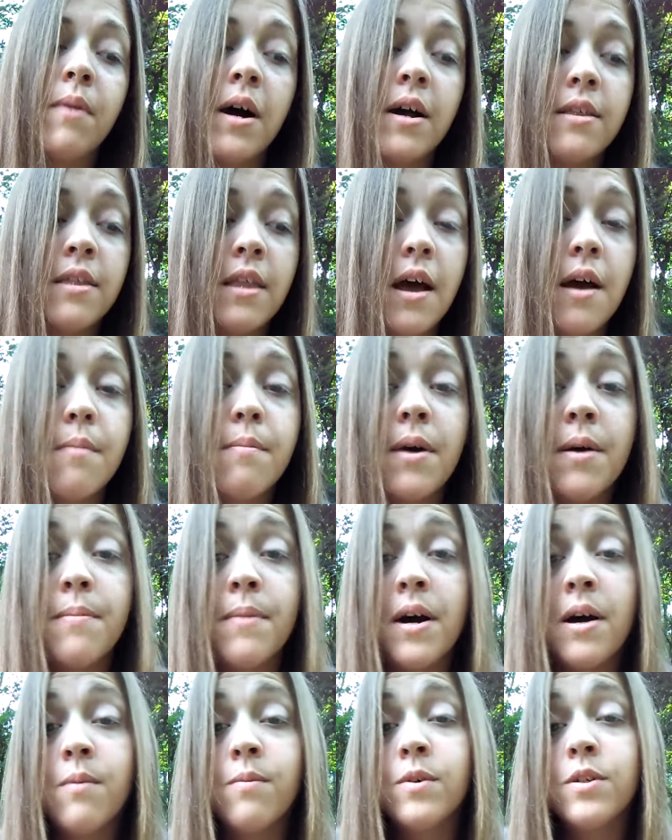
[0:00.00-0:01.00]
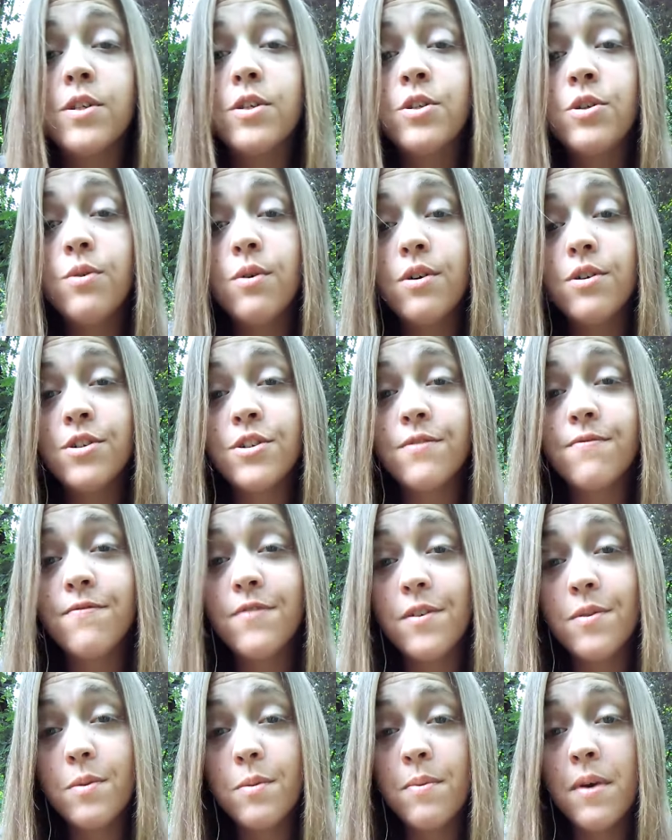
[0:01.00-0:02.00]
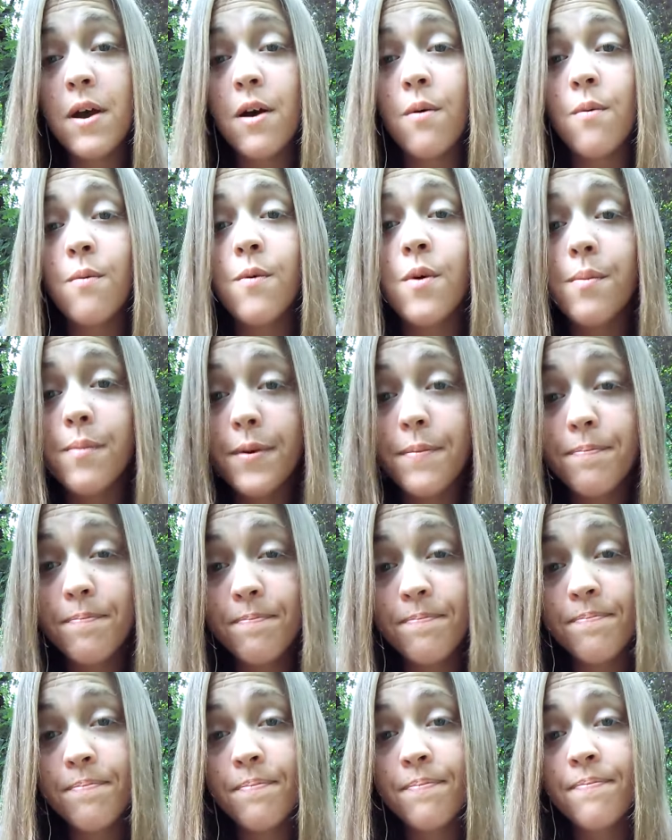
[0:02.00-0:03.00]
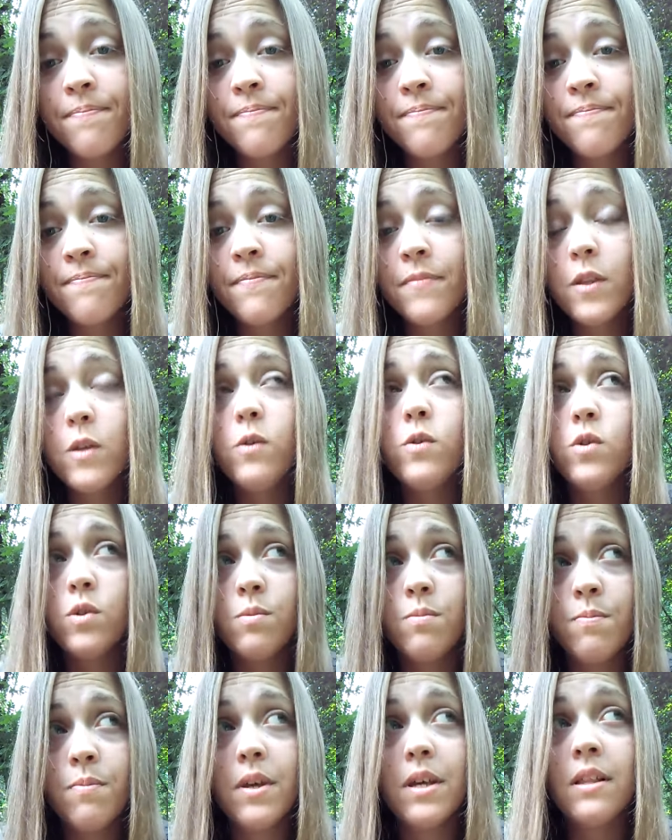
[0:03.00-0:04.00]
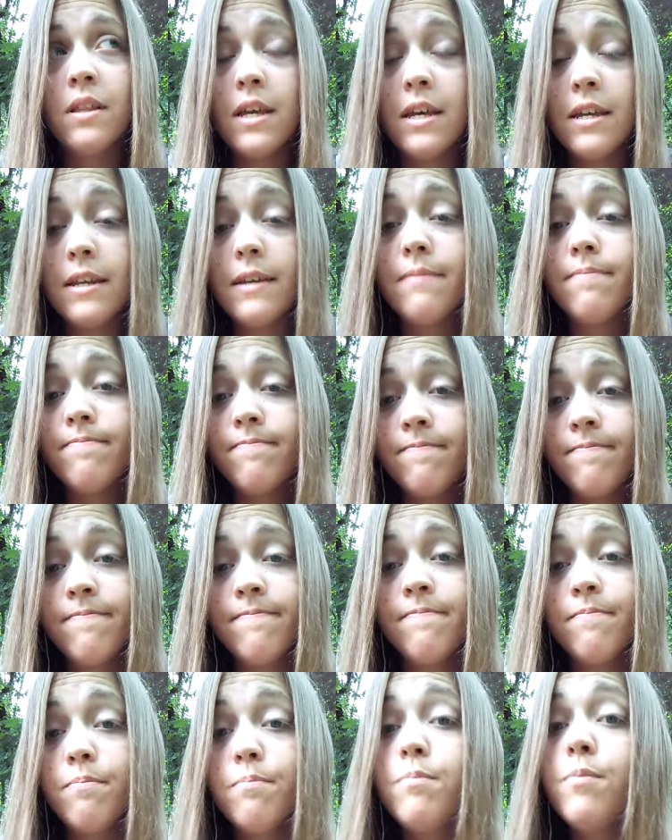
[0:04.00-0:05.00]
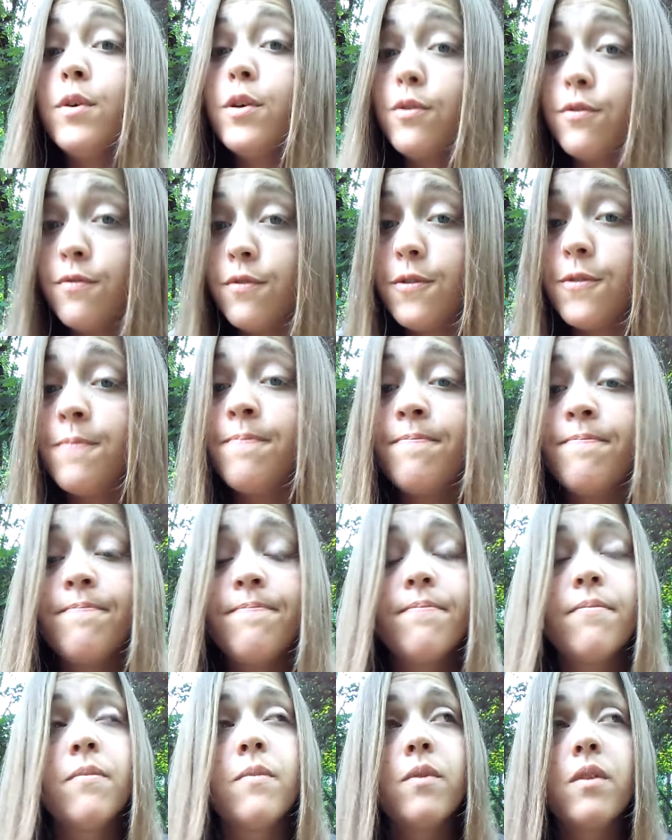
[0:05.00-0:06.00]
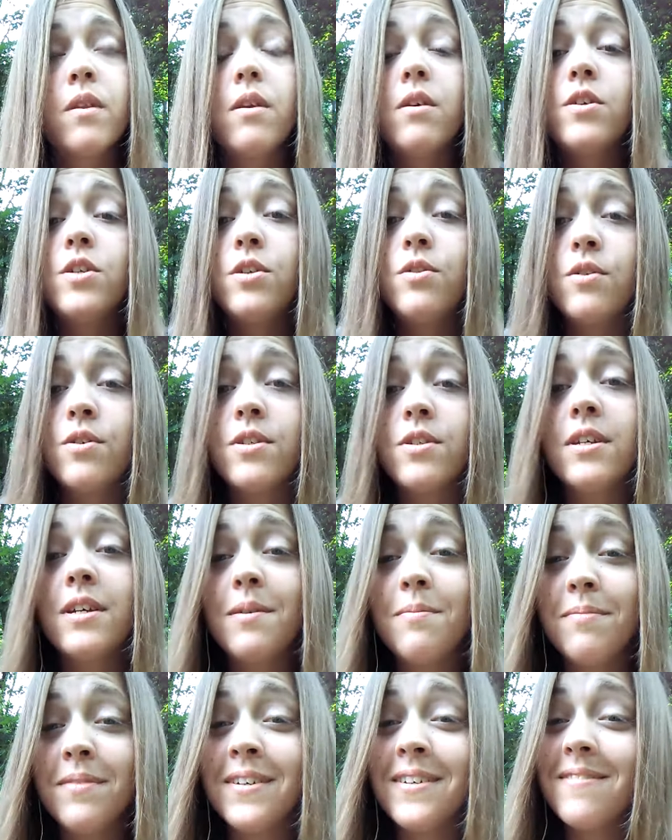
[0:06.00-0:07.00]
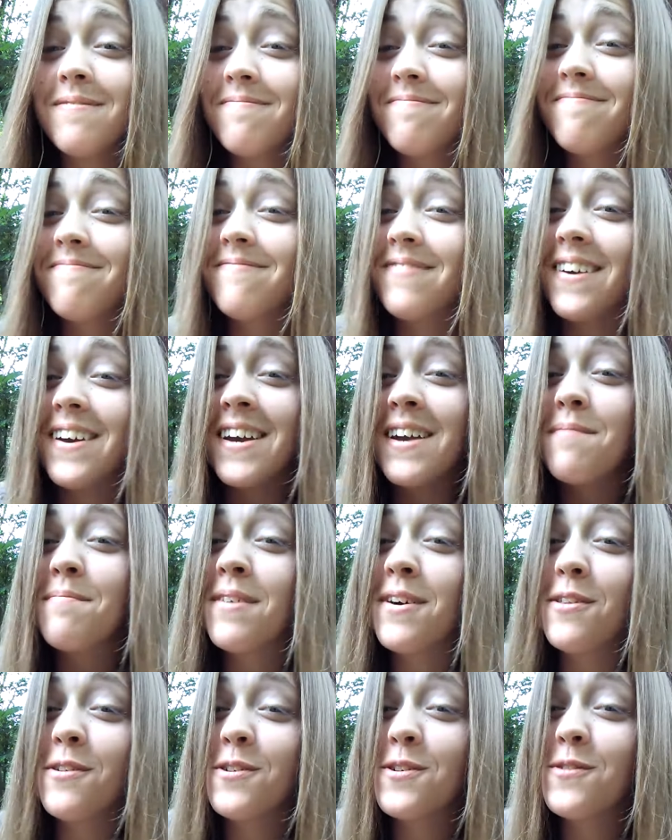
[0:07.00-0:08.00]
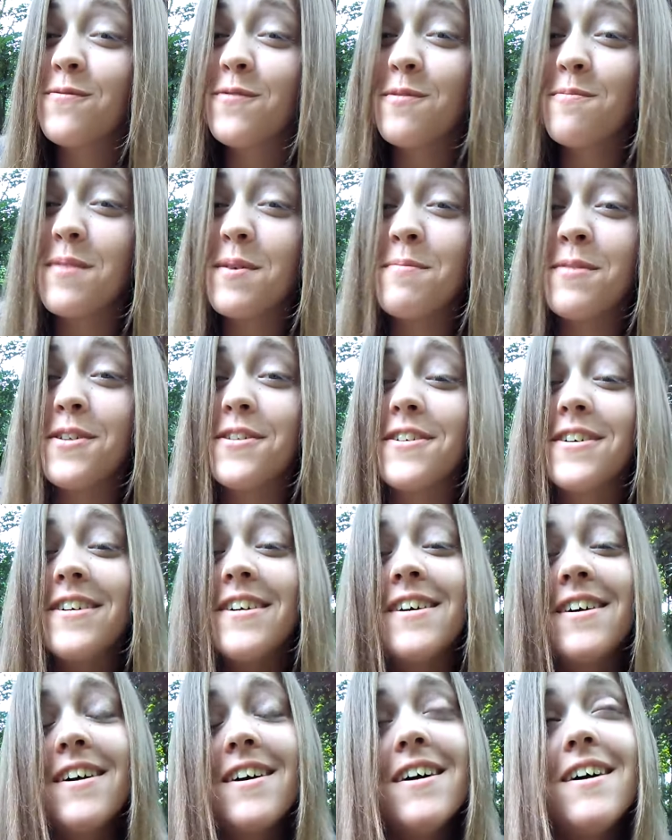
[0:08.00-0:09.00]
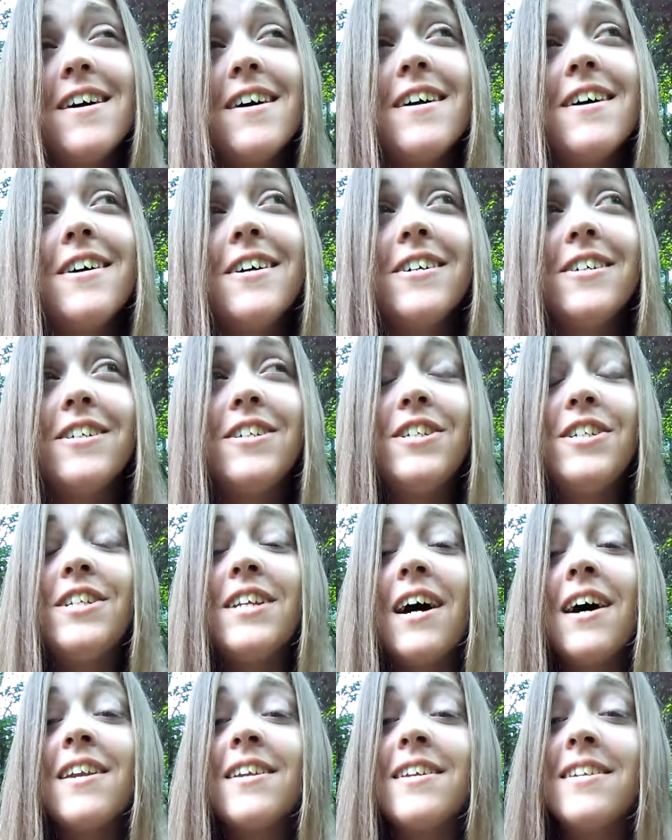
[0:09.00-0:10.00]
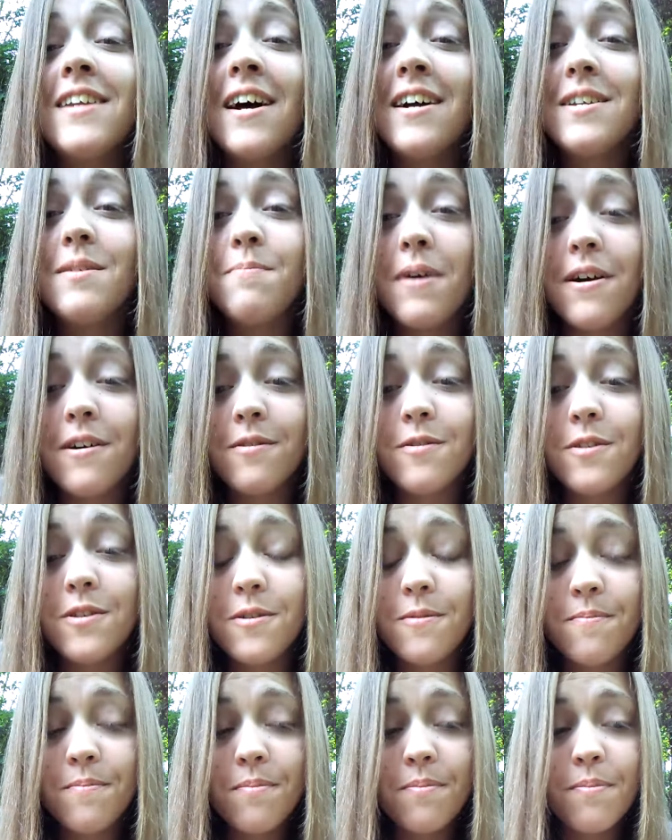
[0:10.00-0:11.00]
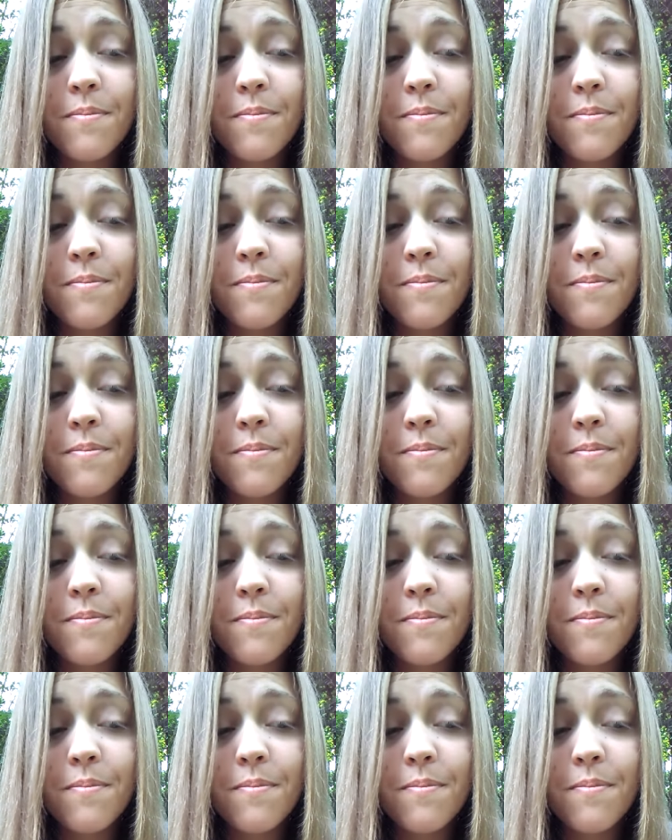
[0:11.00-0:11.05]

Mind that, my mom was a 250 pound woman. She was a big lady, beautiful. She looks like me. I get my looks from my mother. She died at 90 pounds.